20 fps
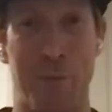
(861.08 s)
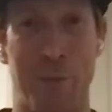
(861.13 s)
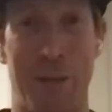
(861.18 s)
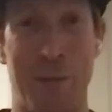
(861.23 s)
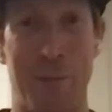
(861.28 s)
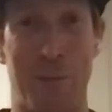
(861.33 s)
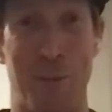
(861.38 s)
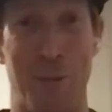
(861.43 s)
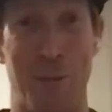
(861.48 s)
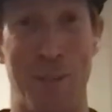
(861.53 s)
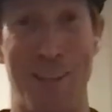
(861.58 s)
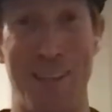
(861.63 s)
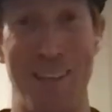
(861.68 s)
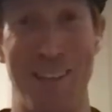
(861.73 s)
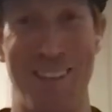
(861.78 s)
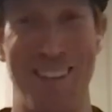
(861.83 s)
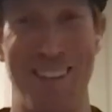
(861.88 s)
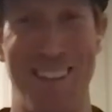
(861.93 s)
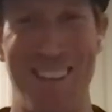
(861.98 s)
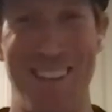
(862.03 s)
to be able to put it there.
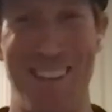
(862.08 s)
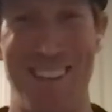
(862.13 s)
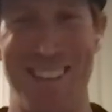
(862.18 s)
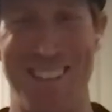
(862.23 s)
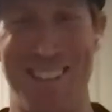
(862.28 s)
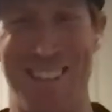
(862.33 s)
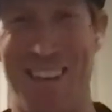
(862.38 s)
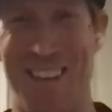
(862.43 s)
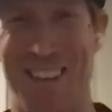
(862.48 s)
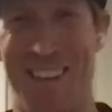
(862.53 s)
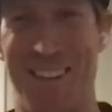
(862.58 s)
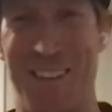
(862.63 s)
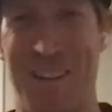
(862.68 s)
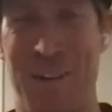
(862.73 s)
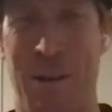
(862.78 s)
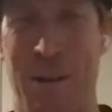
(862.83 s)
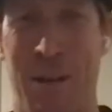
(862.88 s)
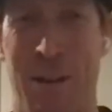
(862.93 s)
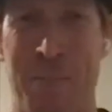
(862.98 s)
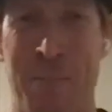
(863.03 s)
So
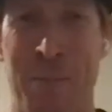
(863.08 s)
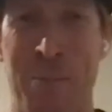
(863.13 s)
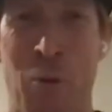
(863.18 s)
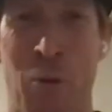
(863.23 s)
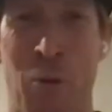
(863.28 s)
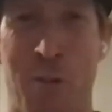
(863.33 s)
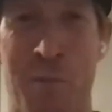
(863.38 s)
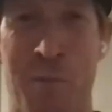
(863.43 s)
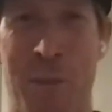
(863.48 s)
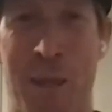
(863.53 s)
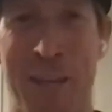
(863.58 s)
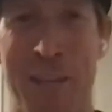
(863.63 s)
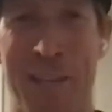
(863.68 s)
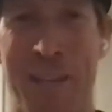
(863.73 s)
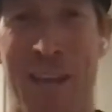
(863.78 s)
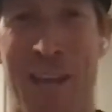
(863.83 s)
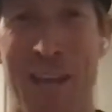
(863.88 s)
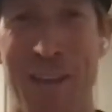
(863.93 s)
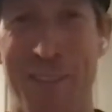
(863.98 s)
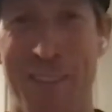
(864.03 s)
I'd be more of a man
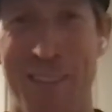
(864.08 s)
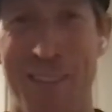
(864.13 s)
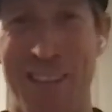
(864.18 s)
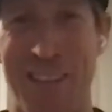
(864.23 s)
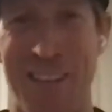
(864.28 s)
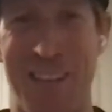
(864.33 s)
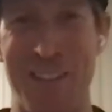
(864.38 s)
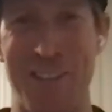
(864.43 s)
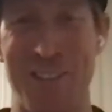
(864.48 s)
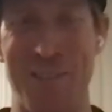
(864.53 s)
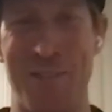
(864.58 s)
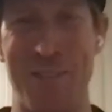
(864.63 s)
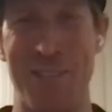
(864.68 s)
cave than the lounge room,